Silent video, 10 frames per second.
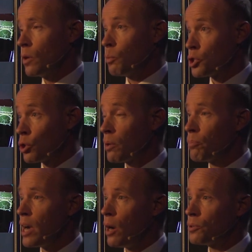We're truly
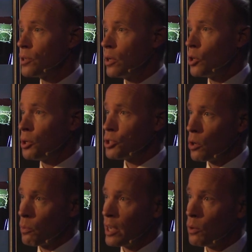proud, not
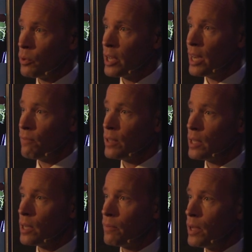only we have
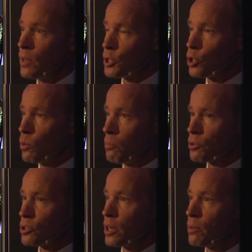the
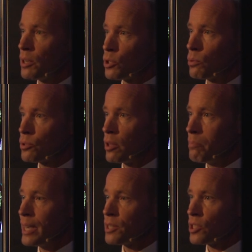toolbox here, but also the
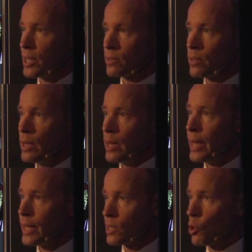mindset
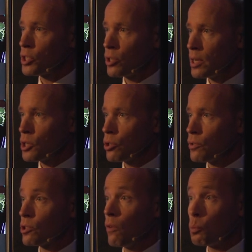and long
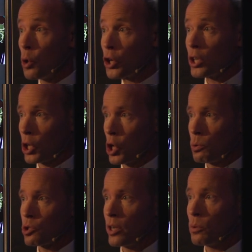traditions of working
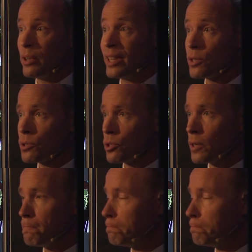closely with industry.